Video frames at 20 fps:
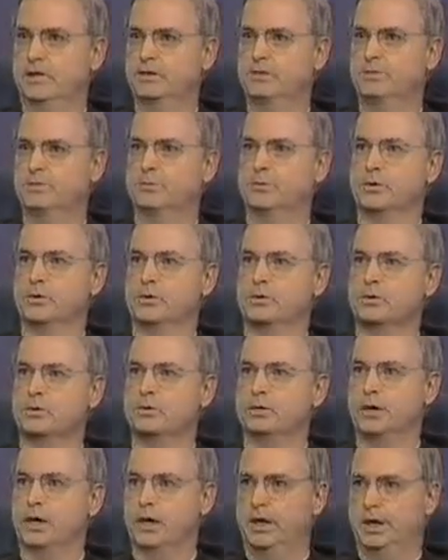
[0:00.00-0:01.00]
To
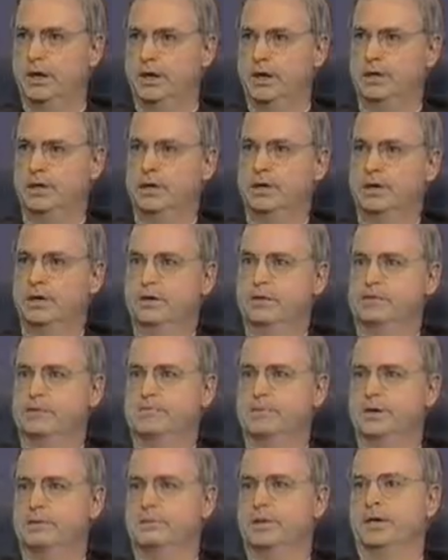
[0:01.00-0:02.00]
portray
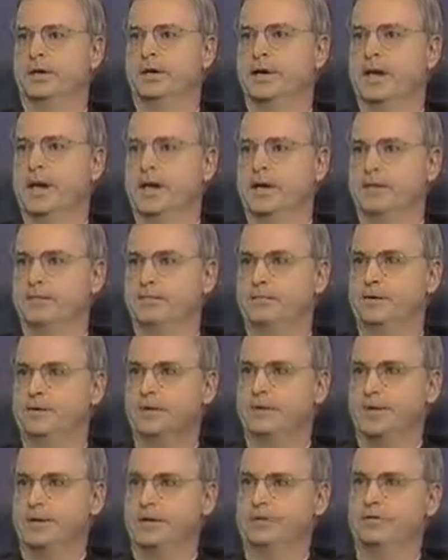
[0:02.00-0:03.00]
family life
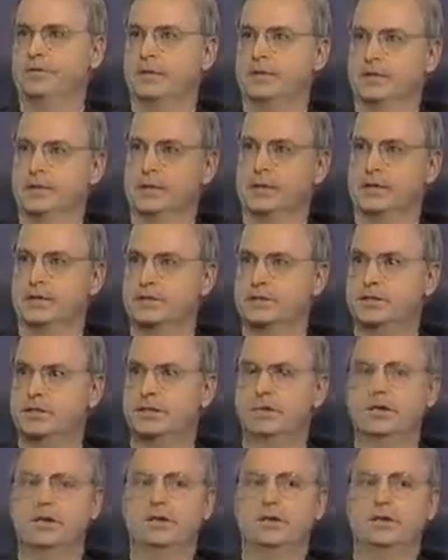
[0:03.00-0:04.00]
as anything less
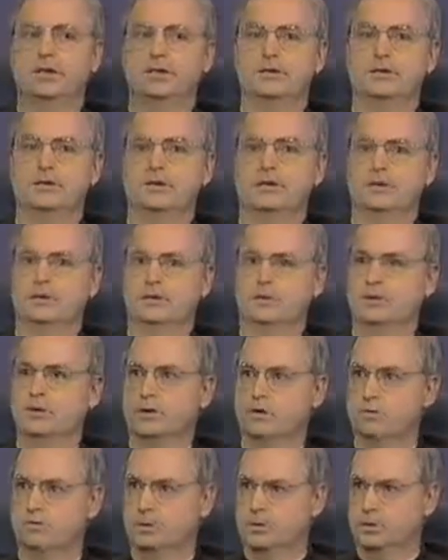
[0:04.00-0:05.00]
than
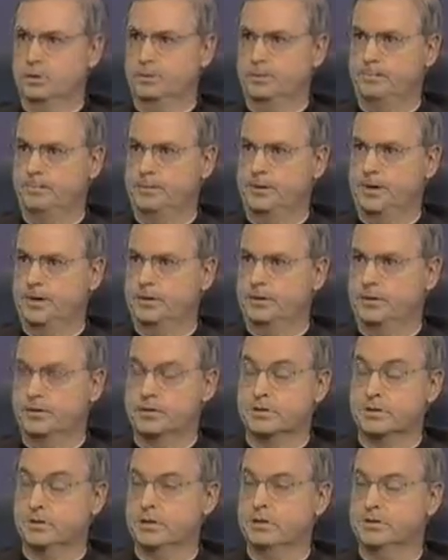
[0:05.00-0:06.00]
noble and, in
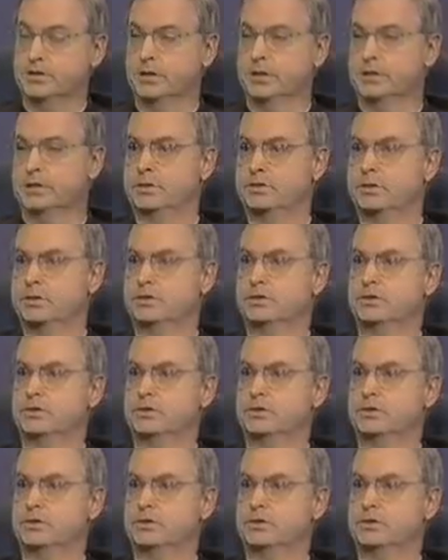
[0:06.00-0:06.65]
a certain sense,